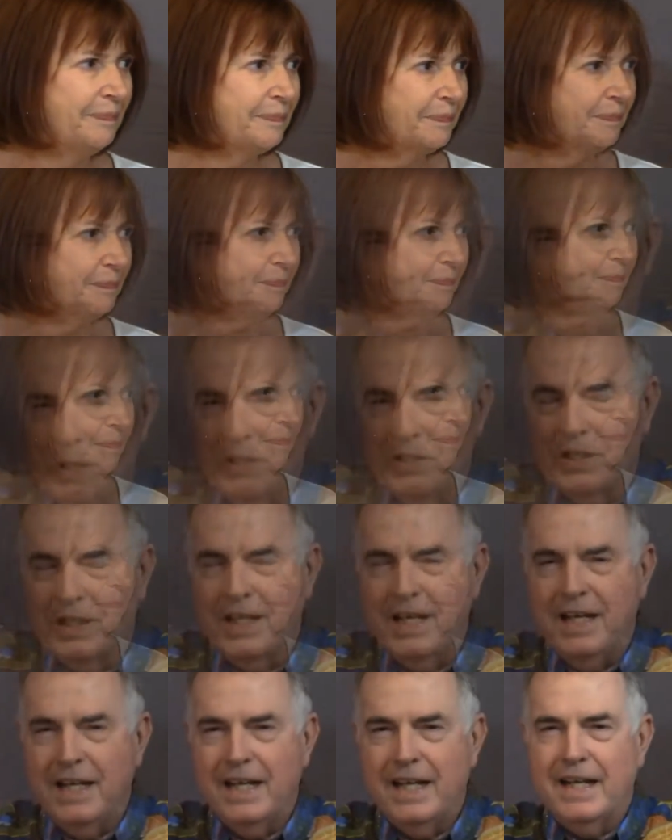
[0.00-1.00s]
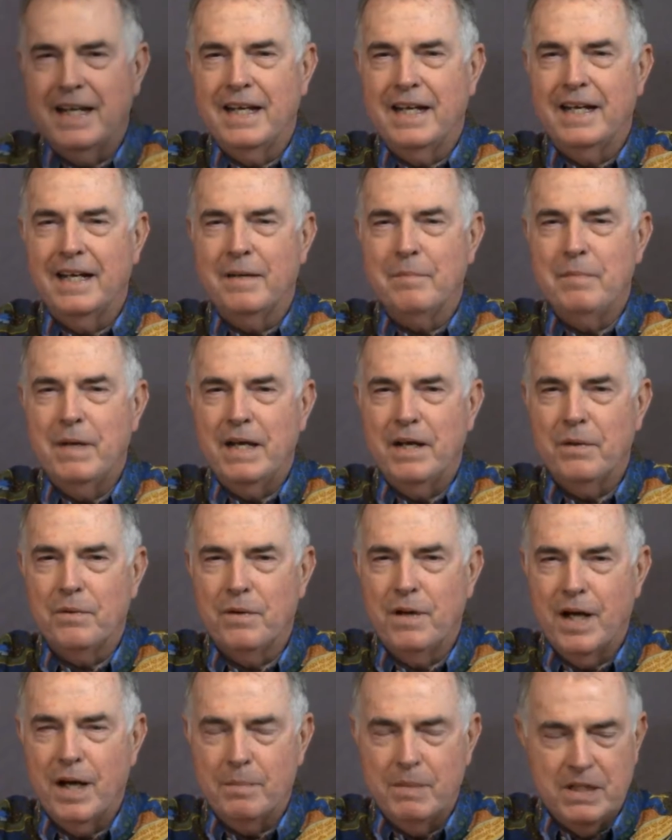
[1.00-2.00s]
Well, once again, Mayor
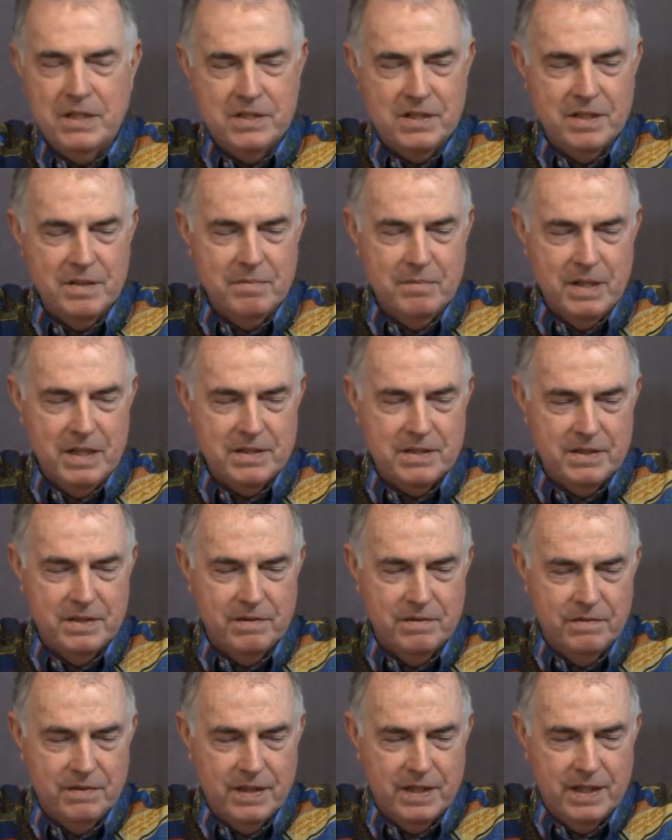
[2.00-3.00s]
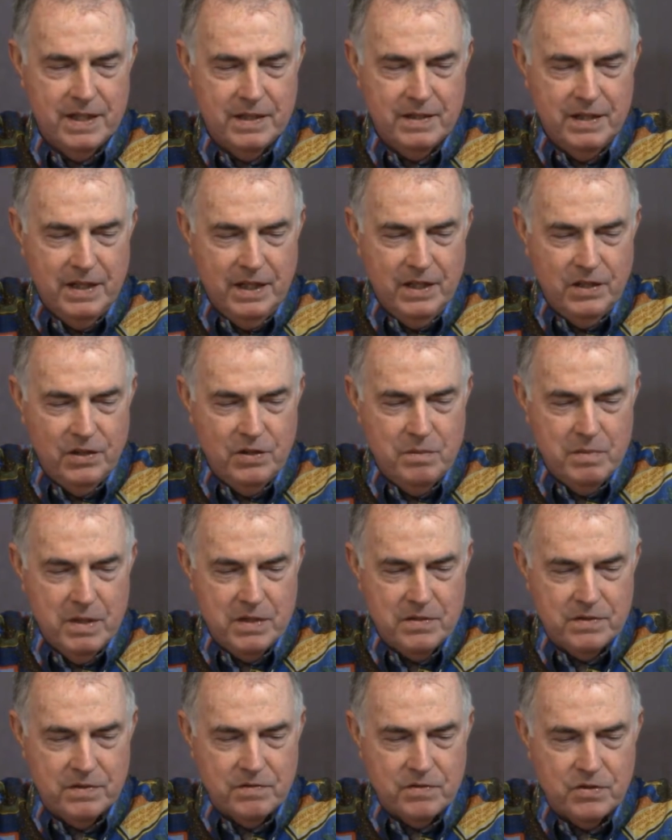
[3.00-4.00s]
Robinson you
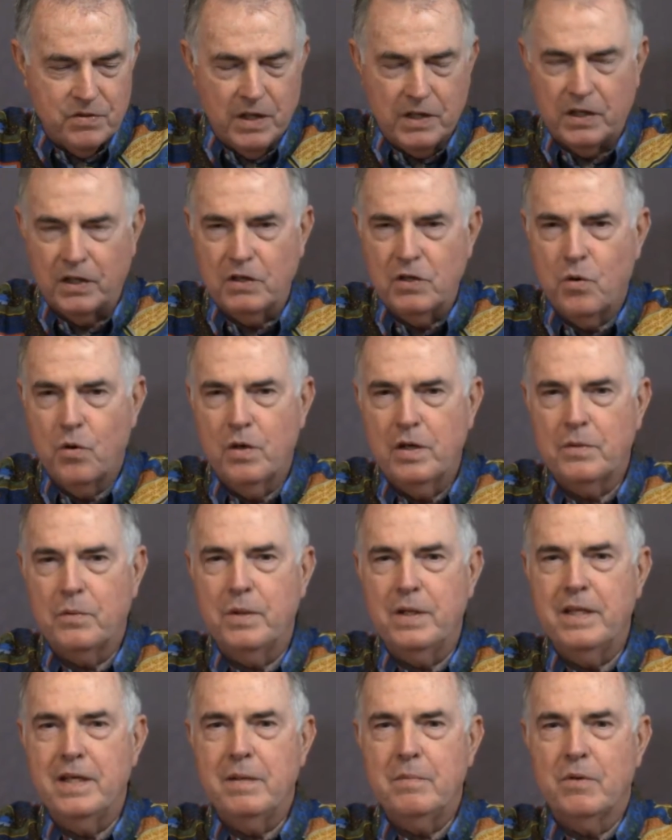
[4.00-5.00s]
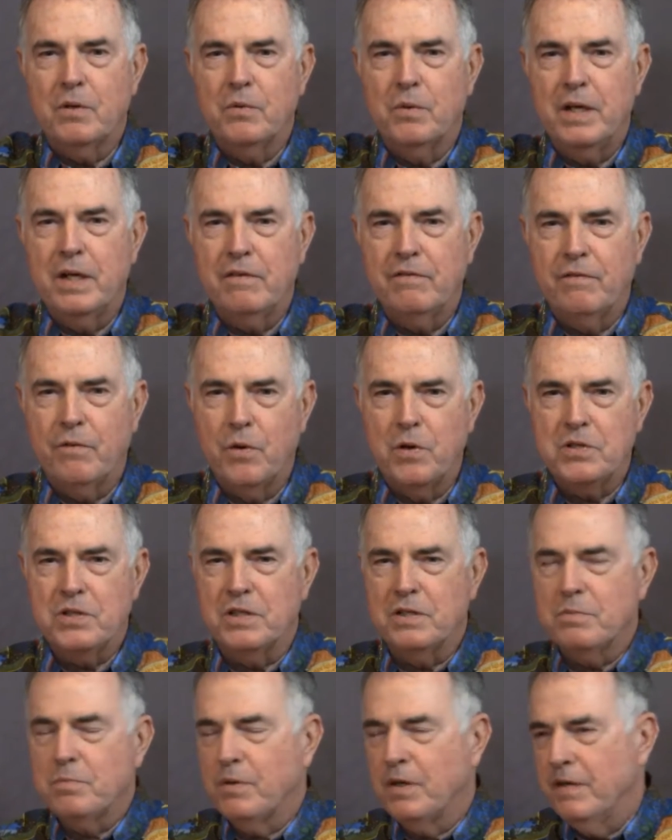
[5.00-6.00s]
must have struck a chord with him or
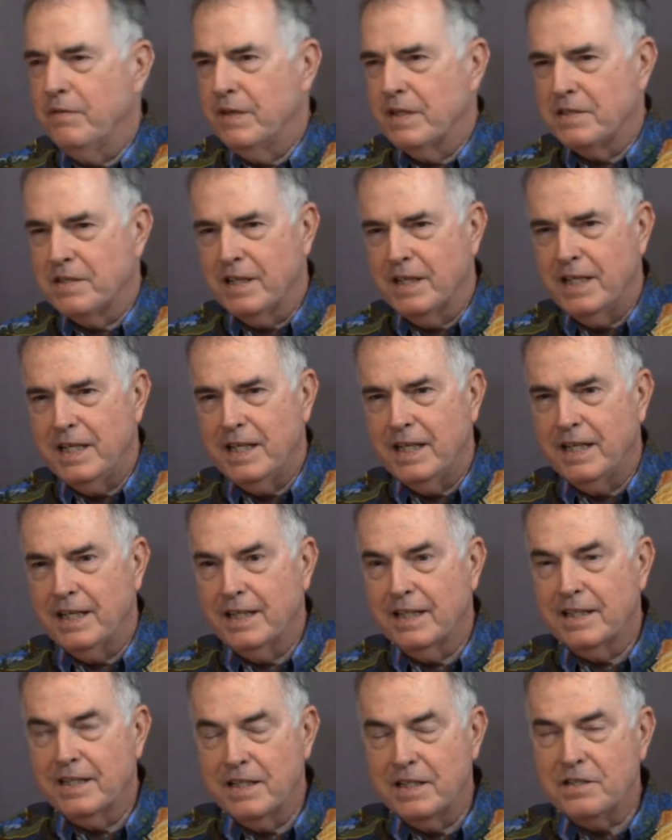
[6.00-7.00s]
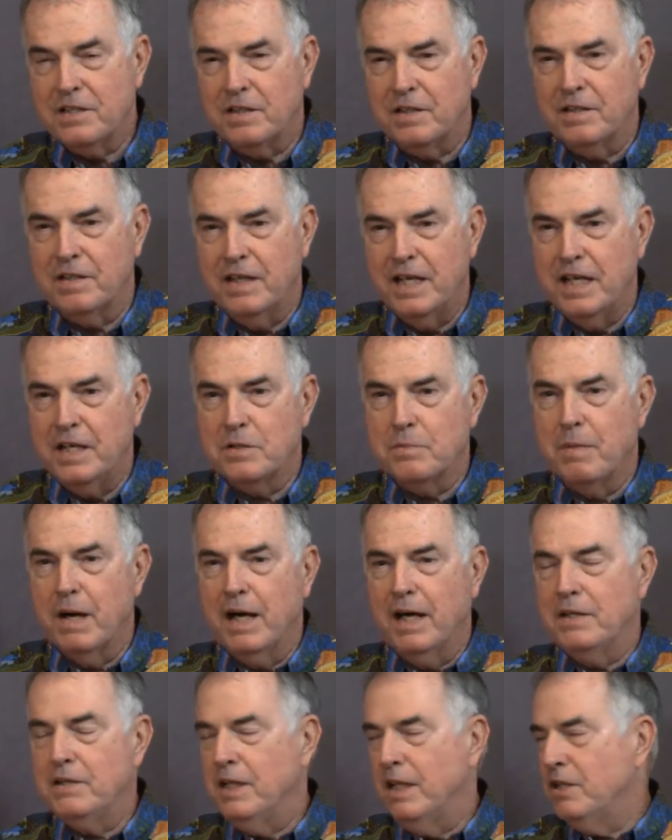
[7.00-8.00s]
reinforced his previous thinking that this needs
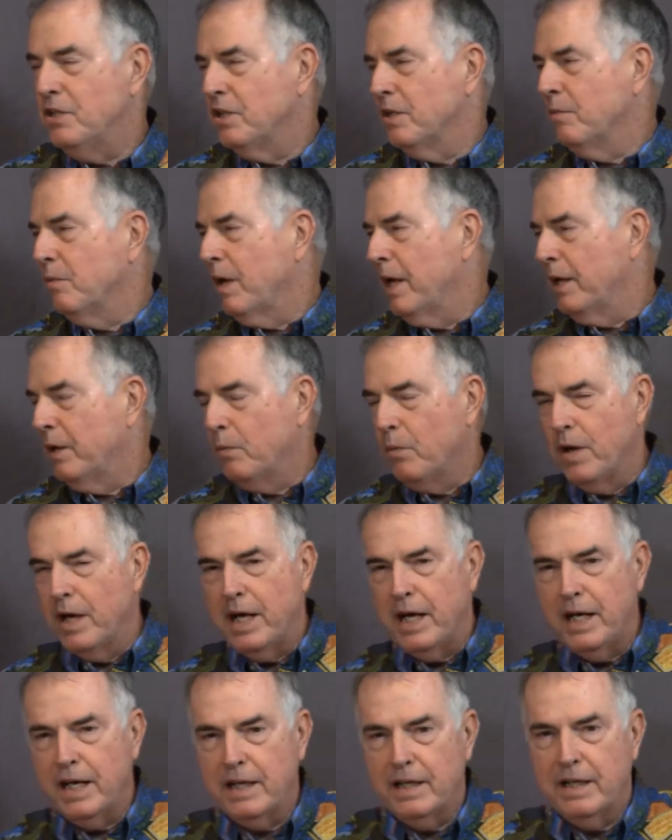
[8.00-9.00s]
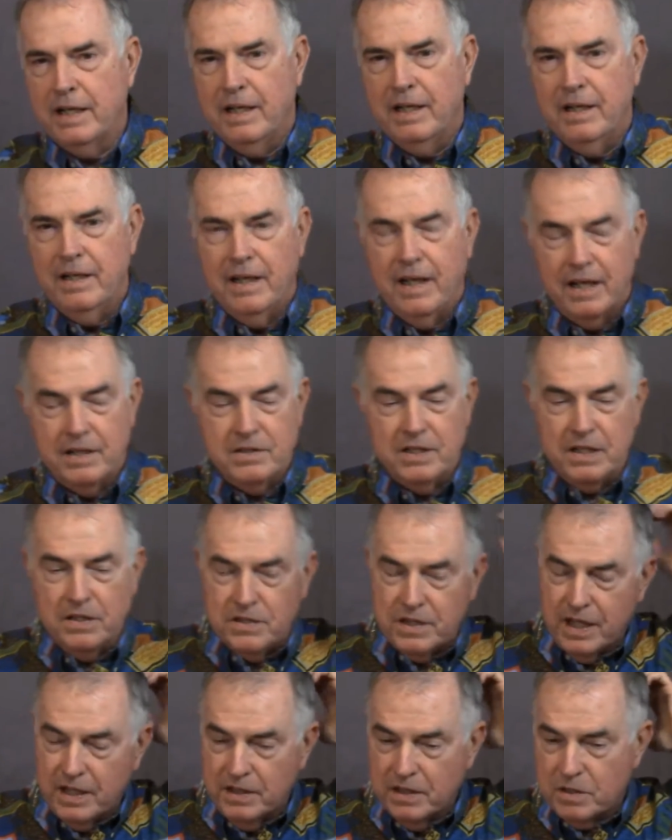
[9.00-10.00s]
my attention right away. And as he
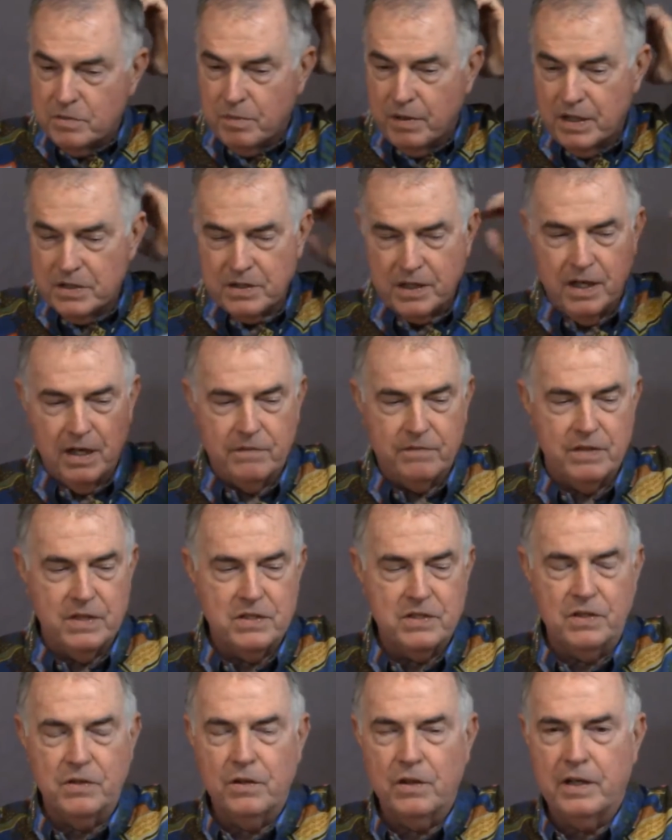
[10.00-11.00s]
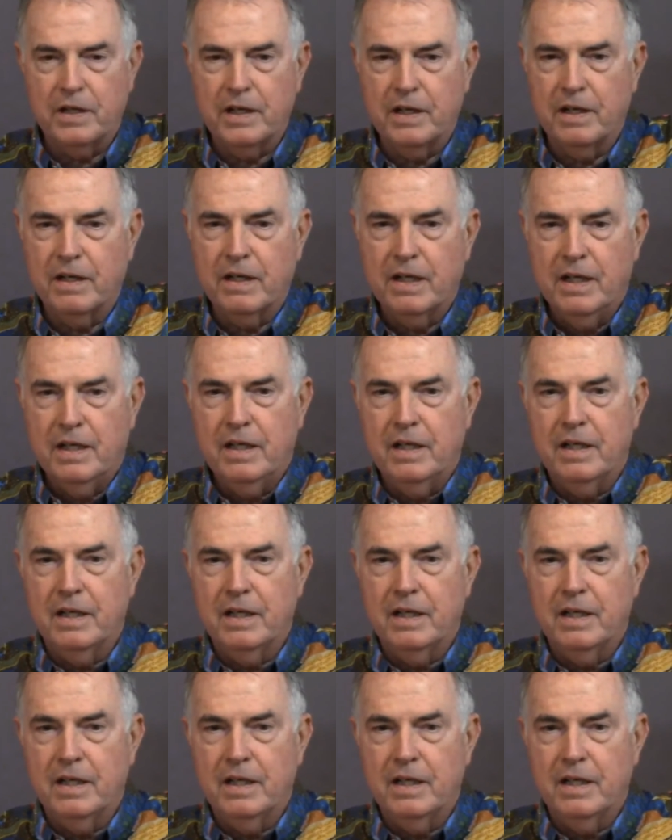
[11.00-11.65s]
said in his press conference earlier,